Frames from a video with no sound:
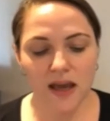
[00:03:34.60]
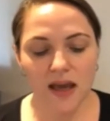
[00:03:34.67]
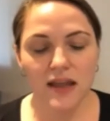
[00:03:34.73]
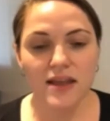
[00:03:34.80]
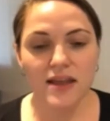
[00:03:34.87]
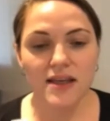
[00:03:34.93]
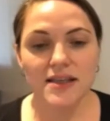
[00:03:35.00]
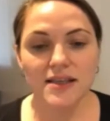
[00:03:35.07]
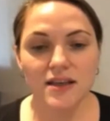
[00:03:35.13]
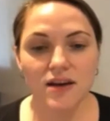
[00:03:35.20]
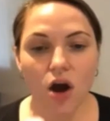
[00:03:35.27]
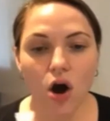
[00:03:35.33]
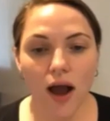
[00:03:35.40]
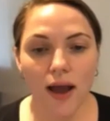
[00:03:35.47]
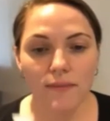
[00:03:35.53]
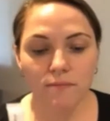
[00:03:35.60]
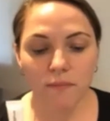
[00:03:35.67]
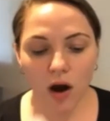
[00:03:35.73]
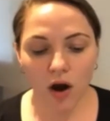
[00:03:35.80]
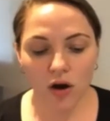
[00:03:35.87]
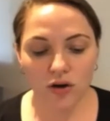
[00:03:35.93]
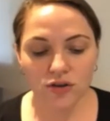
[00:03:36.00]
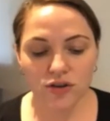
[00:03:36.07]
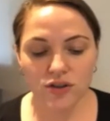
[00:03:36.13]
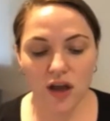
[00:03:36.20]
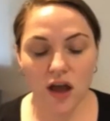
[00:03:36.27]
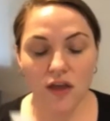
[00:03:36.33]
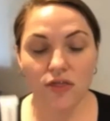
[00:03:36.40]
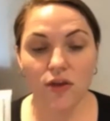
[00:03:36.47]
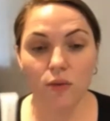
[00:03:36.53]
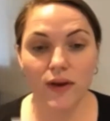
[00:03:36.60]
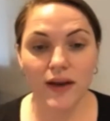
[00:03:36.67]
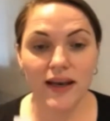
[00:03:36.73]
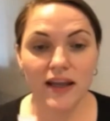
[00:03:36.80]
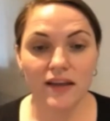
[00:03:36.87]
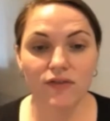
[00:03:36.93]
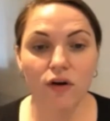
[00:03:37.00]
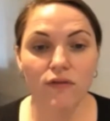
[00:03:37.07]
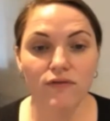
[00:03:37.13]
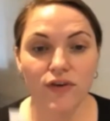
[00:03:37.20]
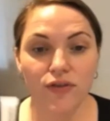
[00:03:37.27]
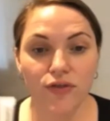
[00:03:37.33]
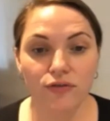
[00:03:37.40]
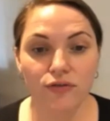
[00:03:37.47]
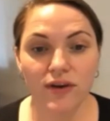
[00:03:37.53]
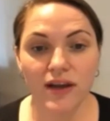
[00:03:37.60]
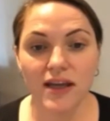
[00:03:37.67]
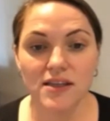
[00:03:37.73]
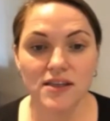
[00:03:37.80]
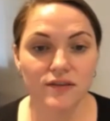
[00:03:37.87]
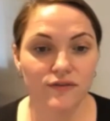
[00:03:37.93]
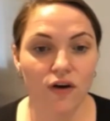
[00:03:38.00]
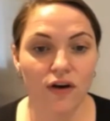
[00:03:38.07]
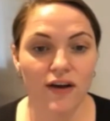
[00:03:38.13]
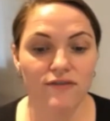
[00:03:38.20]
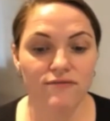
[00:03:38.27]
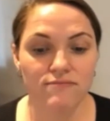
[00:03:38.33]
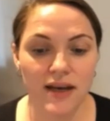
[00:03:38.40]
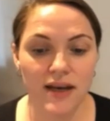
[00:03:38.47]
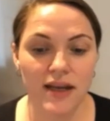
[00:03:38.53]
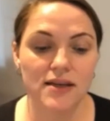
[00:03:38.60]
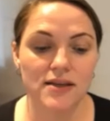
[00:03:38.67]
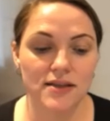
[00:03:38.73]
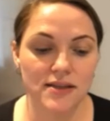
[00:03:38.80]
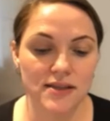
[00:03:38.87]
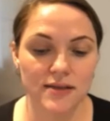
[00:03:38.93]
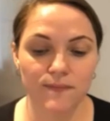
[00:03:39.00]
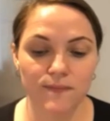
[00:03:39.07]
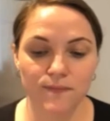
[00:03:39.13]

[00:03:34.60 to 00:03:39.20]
This is an eye mask and that we leave on for 3 to 5 minutes.